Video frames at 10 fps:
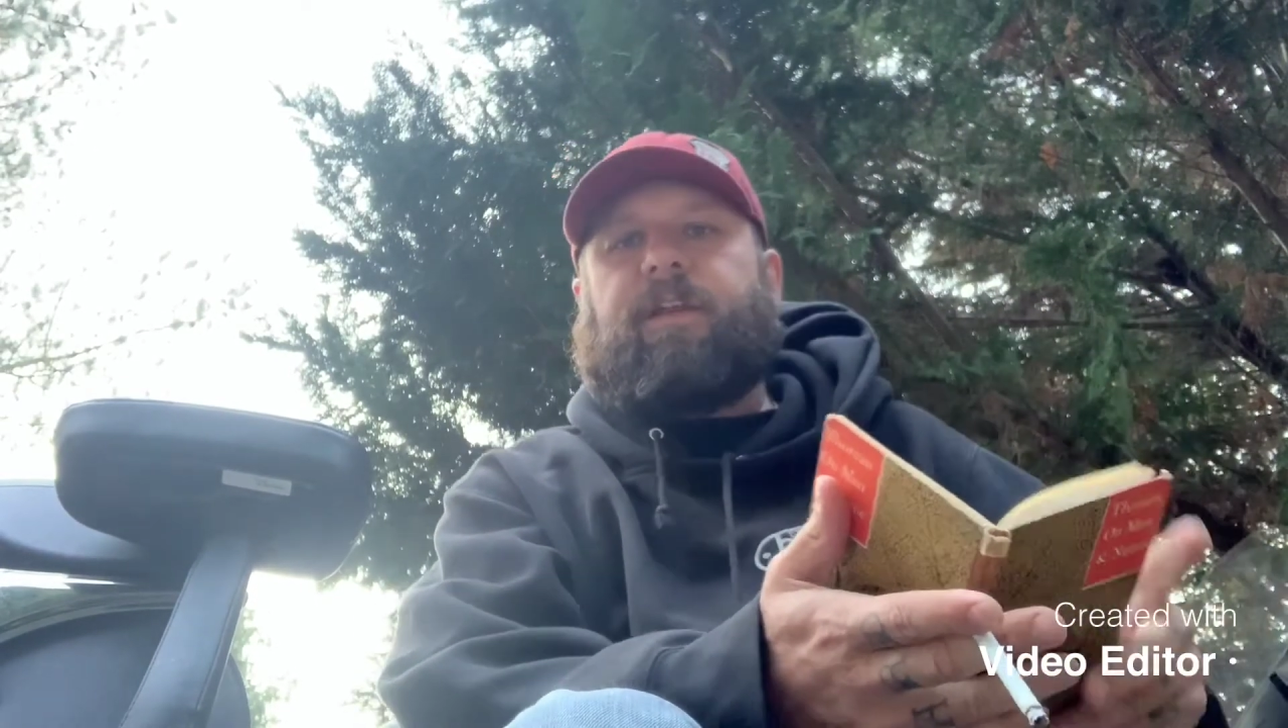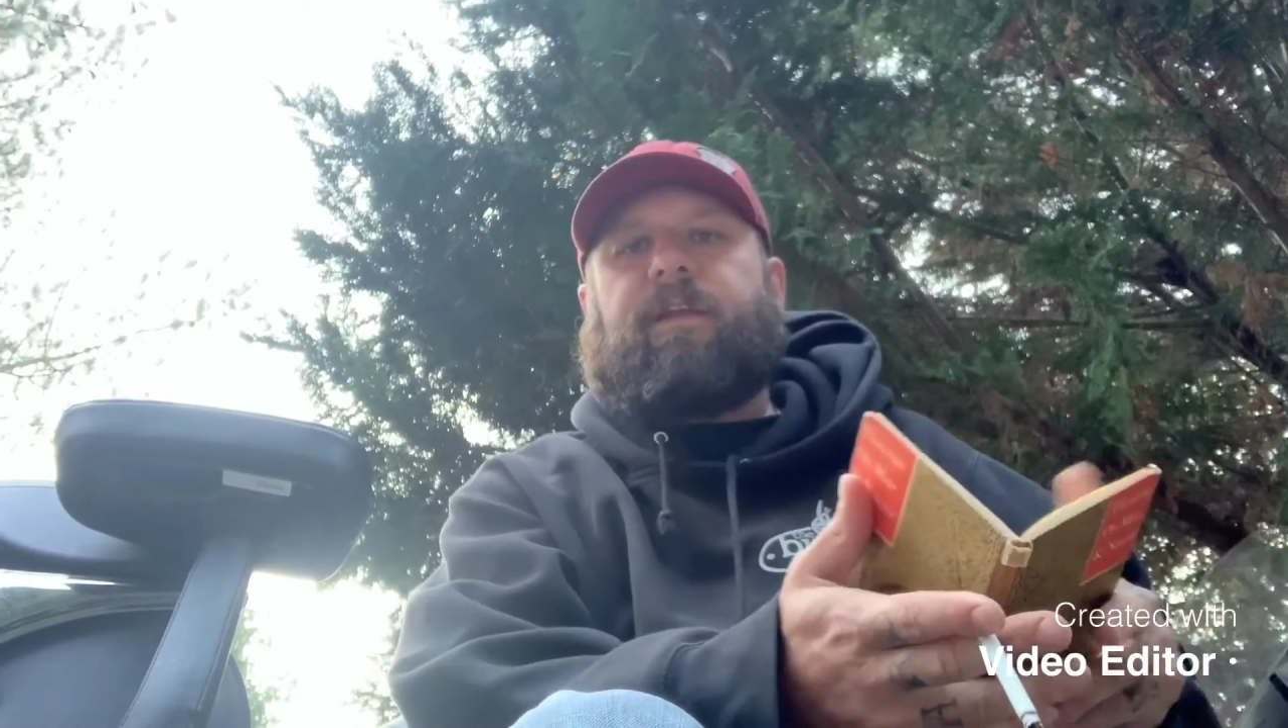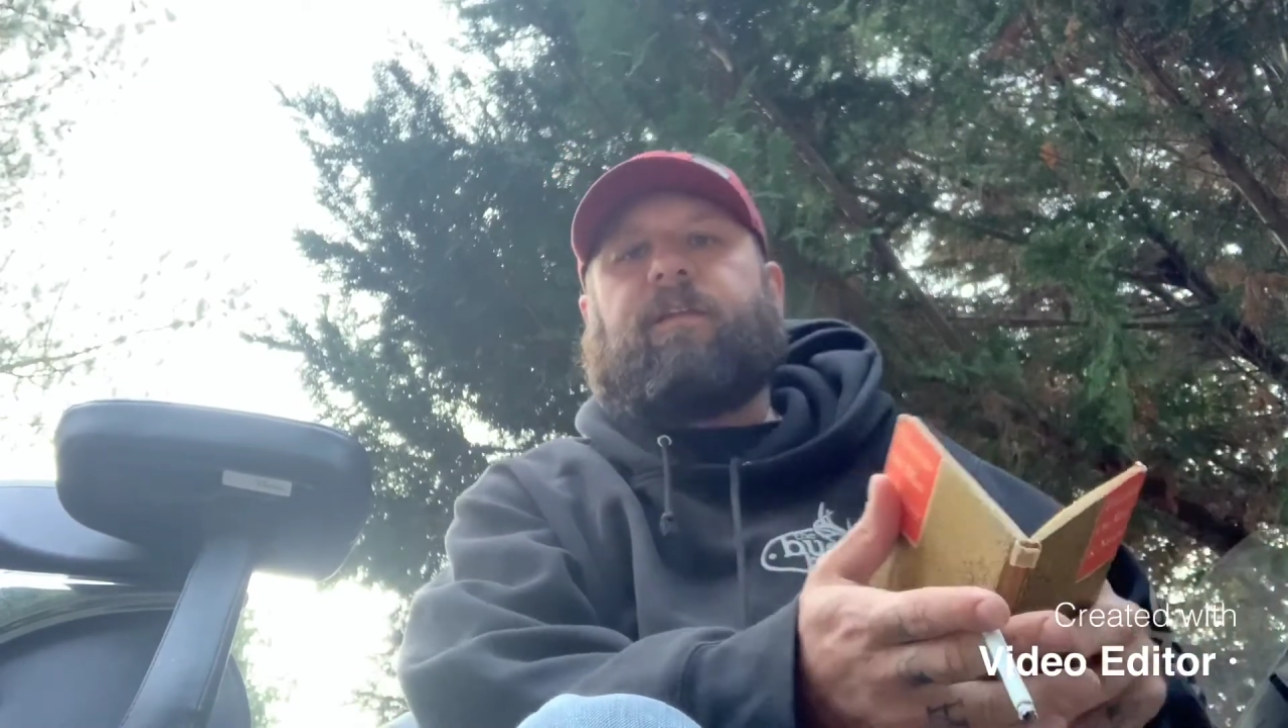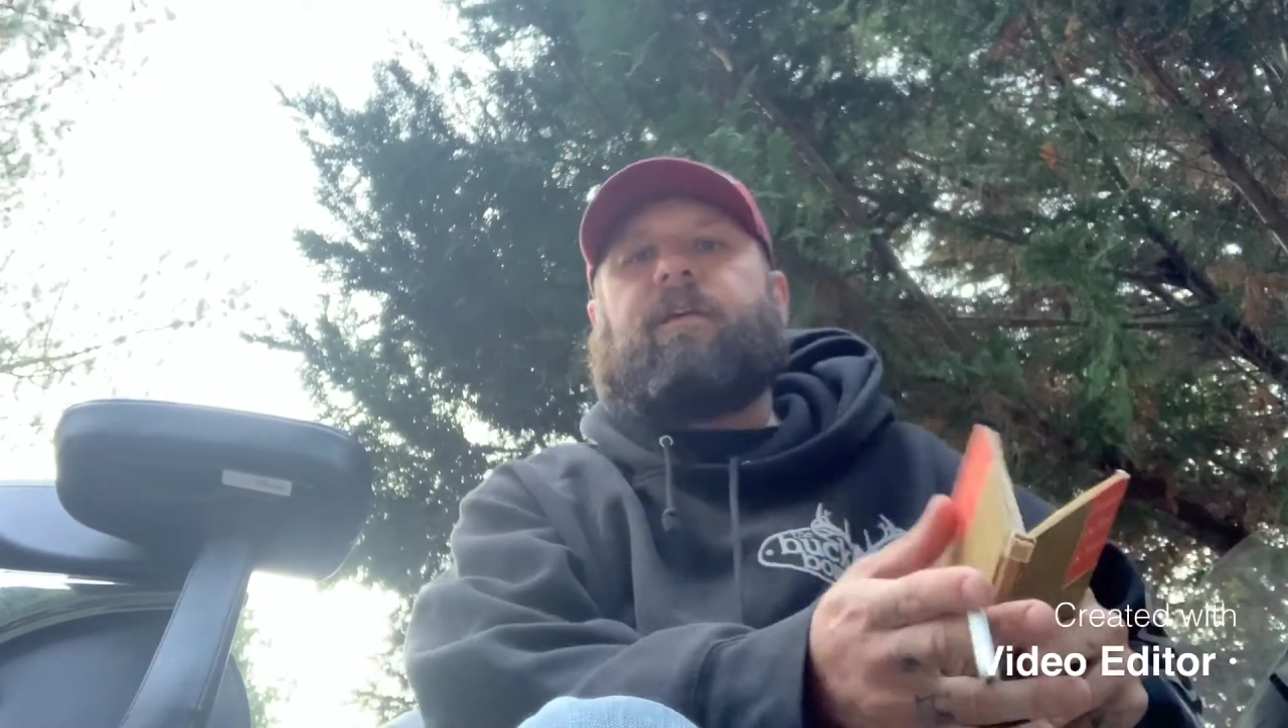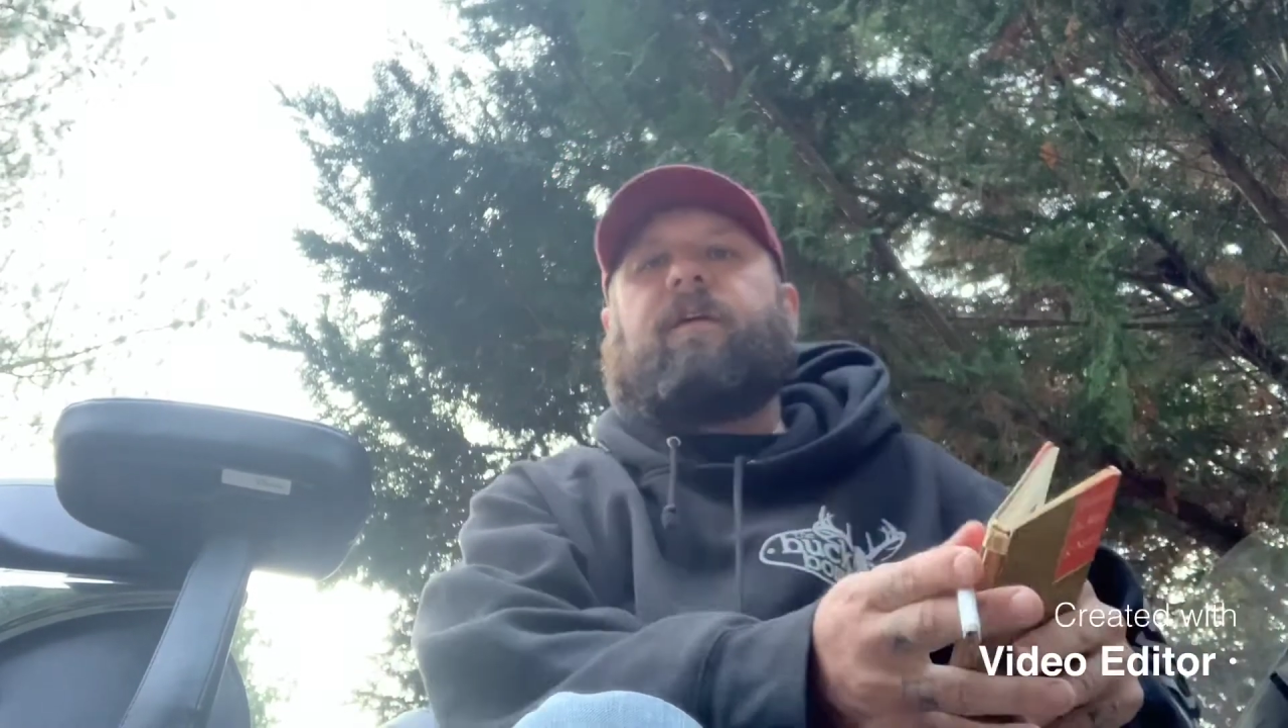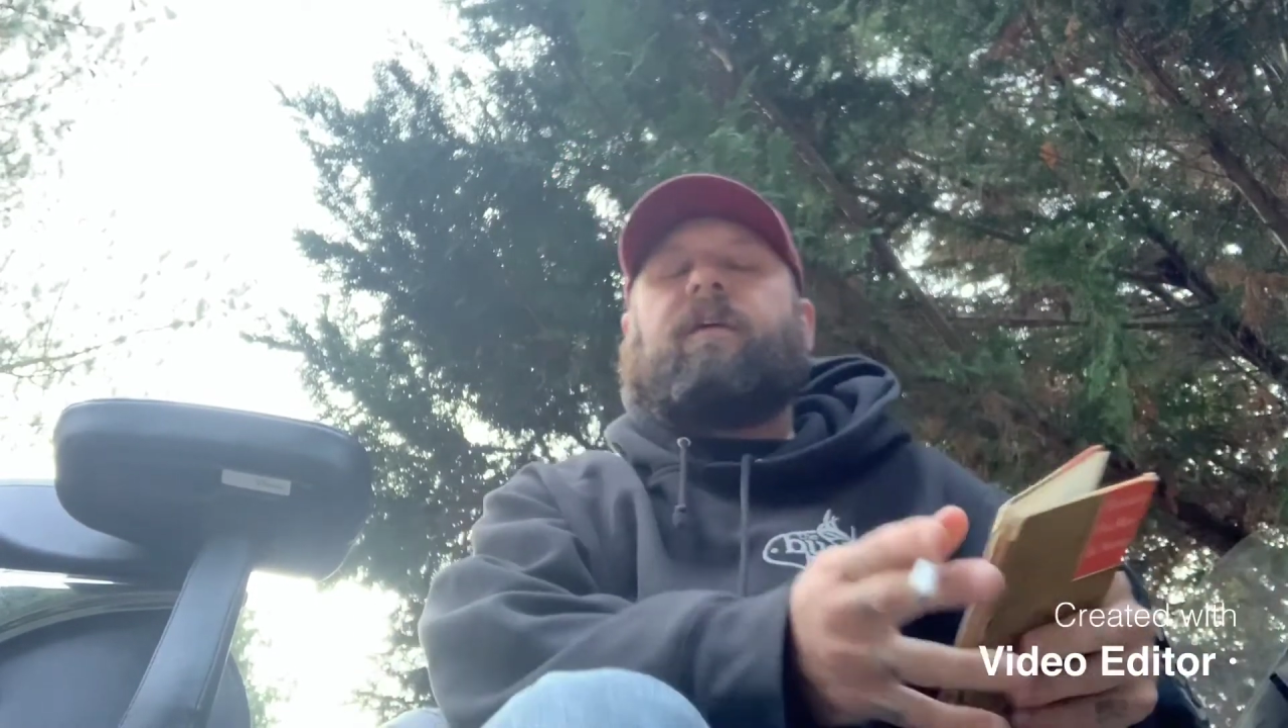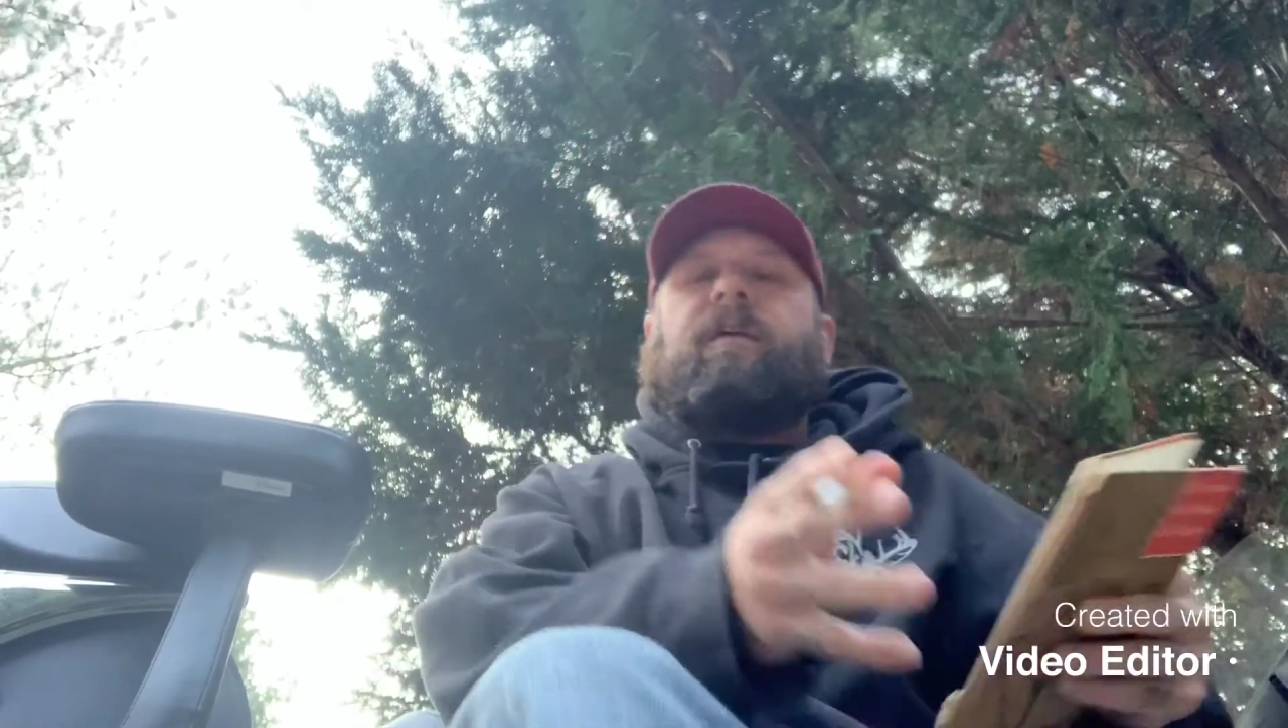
and,